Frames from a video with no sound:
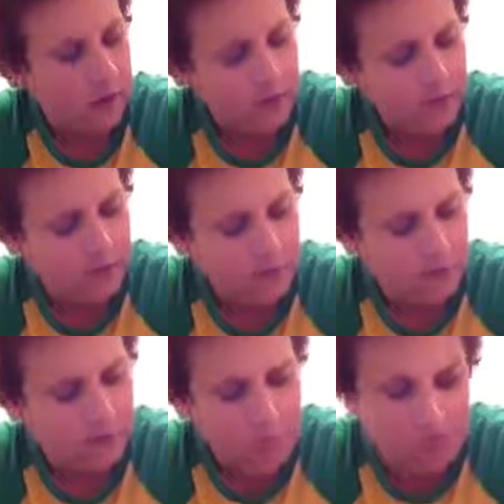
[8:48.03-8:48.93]
I give
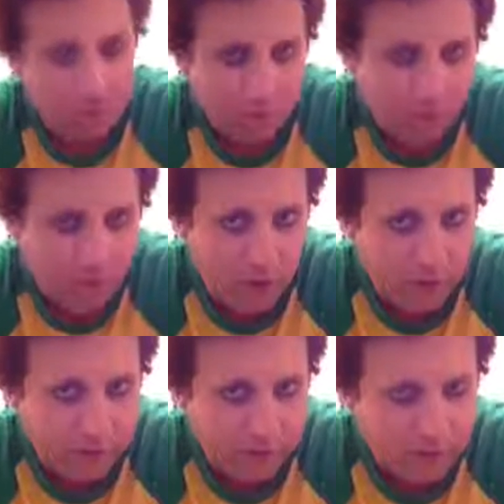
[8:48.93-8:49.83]
this a
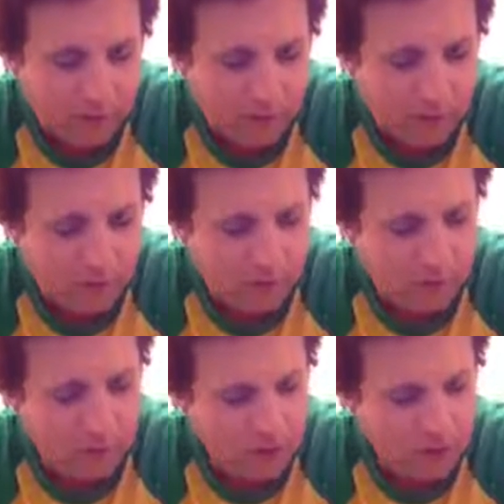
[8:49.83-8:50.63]
3.3, because